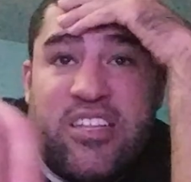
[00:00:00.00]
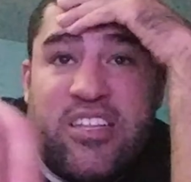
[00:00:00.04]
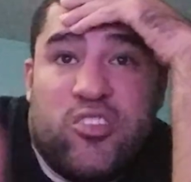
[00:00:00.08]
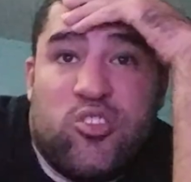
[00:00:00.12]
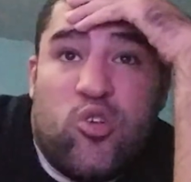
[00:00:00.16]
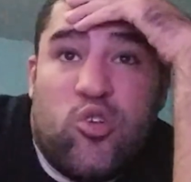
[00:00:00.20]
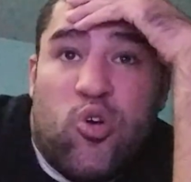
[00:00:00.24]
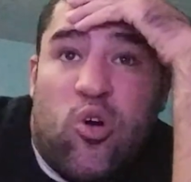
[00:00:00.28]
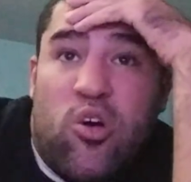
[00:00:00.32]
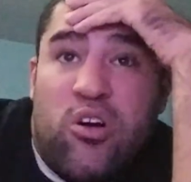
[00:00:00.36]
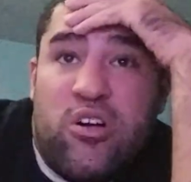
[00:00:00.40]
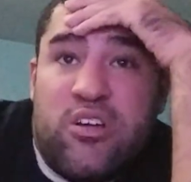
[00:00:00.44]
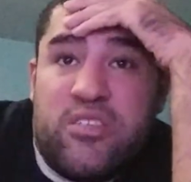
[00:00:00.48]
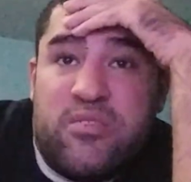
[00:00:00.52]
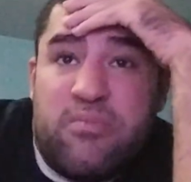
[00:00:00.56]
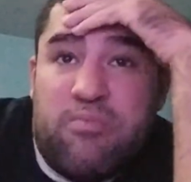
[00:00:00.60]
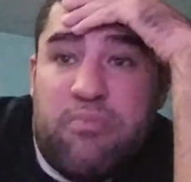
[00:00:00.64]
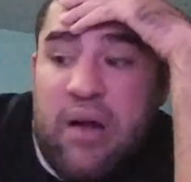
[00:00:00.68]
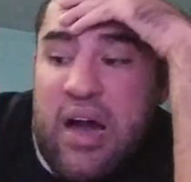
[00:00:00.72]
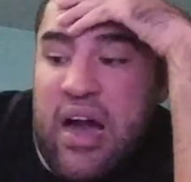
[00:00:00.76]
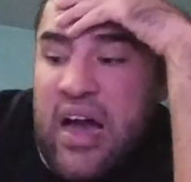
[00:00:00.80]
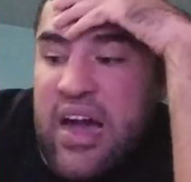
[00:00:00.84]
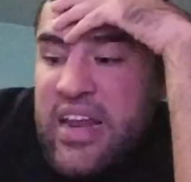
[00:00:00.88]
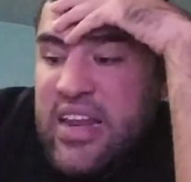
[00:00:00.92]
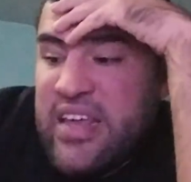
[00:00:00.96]
dog's
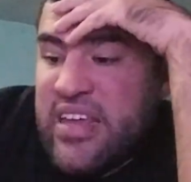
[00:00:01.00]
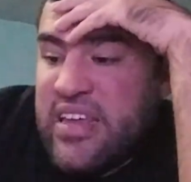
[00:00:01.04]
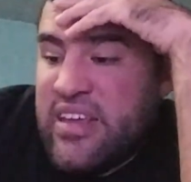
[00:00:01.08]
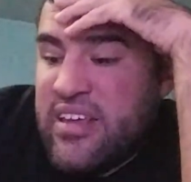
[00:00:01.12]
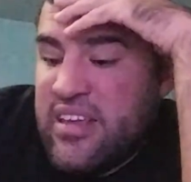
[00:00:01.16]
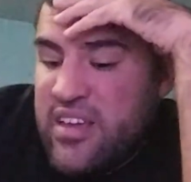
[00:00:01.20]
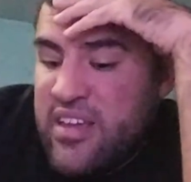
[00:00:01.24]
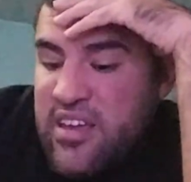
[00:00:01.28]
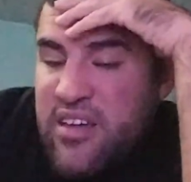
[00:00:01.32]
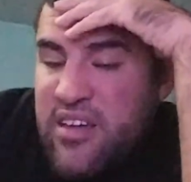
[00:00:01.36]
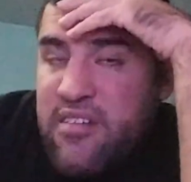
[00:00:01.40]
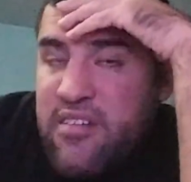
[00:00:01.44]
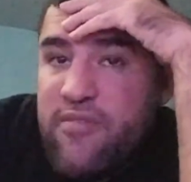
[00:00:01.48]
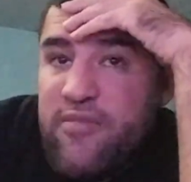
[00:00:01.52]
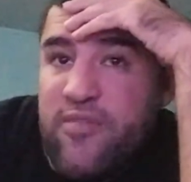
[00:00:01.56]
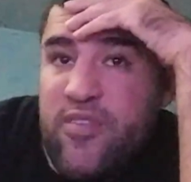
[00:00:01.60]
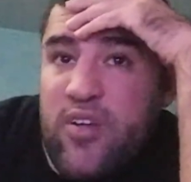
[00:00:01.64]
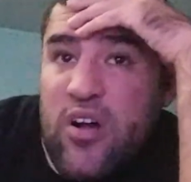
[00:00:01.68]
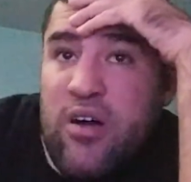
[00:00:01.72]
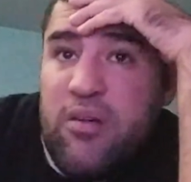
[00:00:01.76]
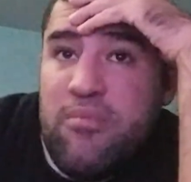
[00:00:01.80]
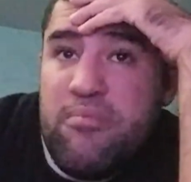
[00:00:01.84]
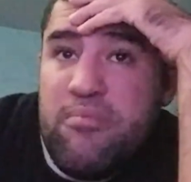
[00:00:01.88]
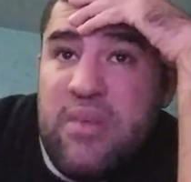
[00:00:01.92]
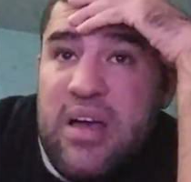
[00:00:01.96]
body
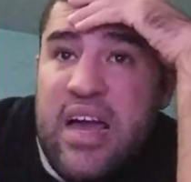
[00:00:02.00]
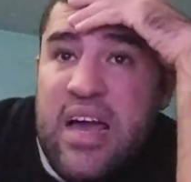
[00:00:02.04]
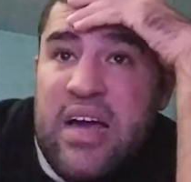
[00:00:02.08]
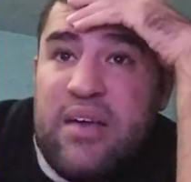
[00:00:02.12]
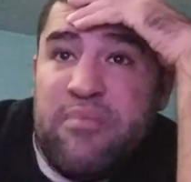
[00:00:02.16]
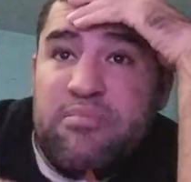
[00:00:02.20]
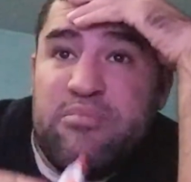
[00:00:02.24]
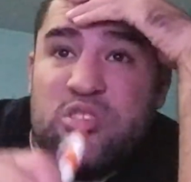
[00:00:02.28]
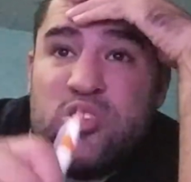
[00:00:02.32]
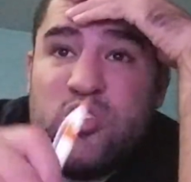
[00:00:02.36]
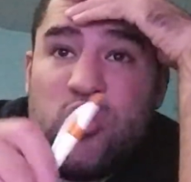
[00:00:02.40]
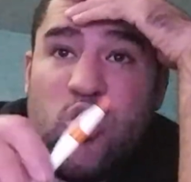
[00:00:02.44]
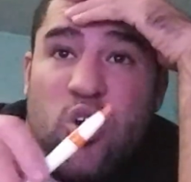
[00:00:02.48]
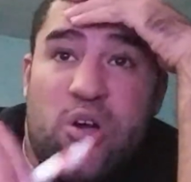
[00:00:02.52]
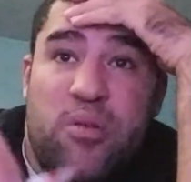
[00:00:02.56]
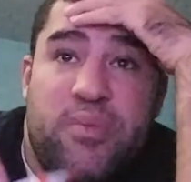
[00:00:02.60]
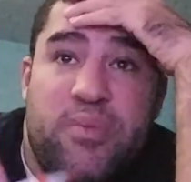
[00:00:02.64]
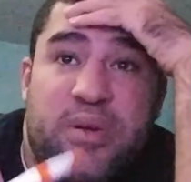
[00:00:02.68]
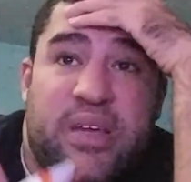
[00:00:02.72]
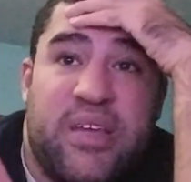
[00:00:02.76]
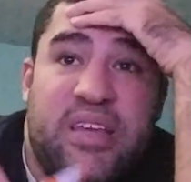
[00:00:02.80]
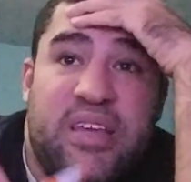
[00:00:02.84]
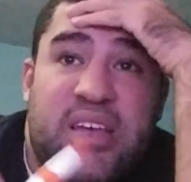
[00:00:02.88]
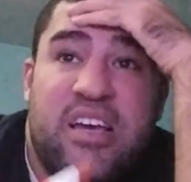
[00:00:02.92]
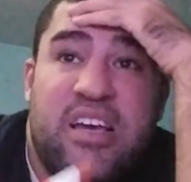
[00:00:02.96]
from
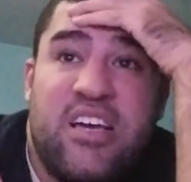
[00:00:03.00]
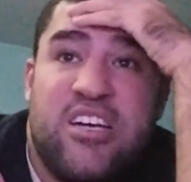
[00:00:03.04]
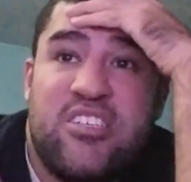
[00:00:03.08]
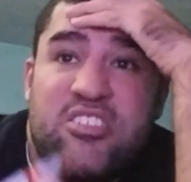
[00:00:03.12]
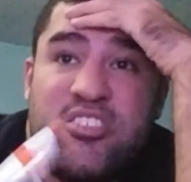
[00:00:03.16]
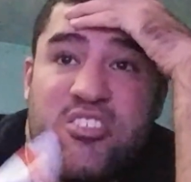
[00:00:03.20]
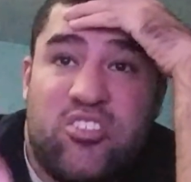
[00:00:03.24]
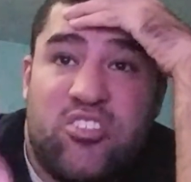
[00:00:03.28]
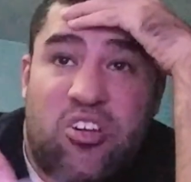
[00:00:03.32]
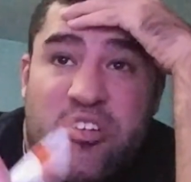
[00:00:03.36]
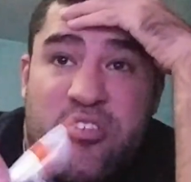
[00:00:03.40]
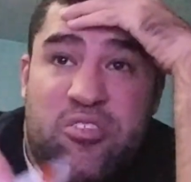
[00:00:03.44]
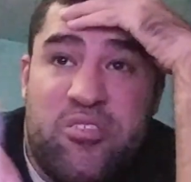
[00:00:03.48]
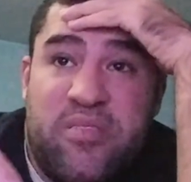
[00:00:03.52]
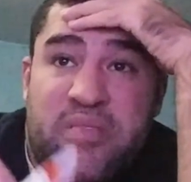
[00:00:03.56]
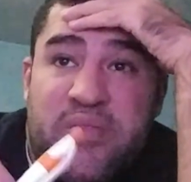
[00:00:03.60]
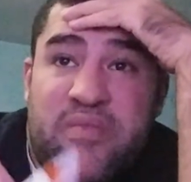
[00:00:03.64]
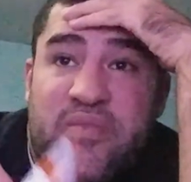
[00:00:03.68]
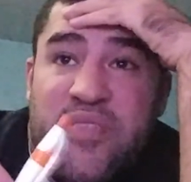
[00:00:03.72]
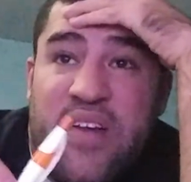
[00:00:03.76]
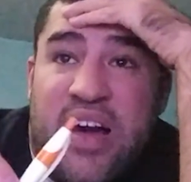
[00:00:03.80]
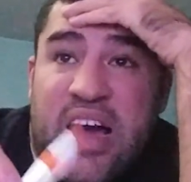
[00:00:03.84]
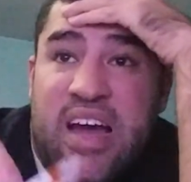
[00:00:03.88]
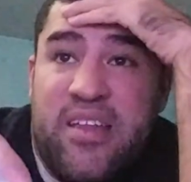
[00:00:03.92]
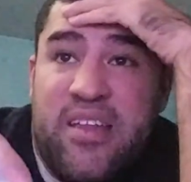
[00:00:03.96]
absorbing certain
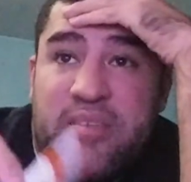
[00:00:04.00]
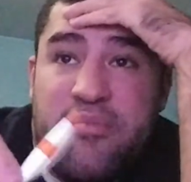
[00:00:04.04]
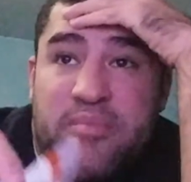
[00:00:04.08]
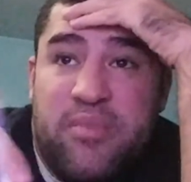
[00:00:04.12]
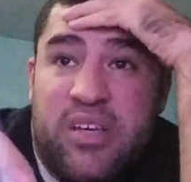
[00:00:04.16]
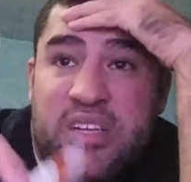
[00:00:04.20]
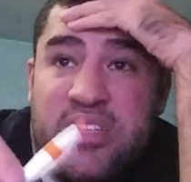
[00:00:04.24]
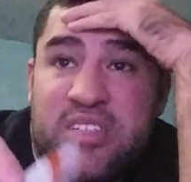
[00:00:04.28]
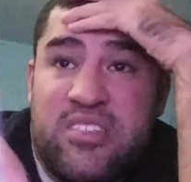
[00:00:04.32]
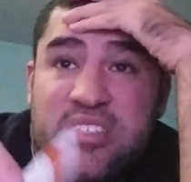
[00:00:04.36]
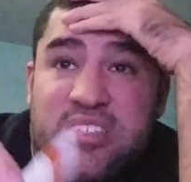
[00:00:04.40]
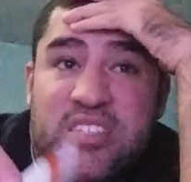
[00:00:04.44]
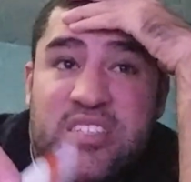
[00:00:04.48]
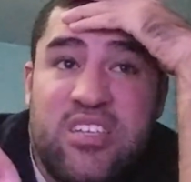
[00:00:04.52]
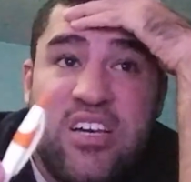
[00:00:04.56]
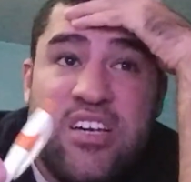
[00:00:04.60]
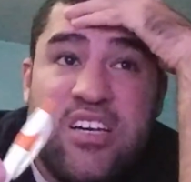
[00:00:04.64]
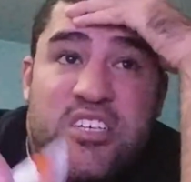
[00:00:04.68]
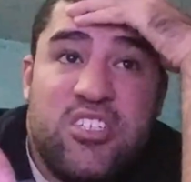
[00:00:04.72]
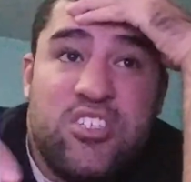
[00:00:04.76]
vitamins.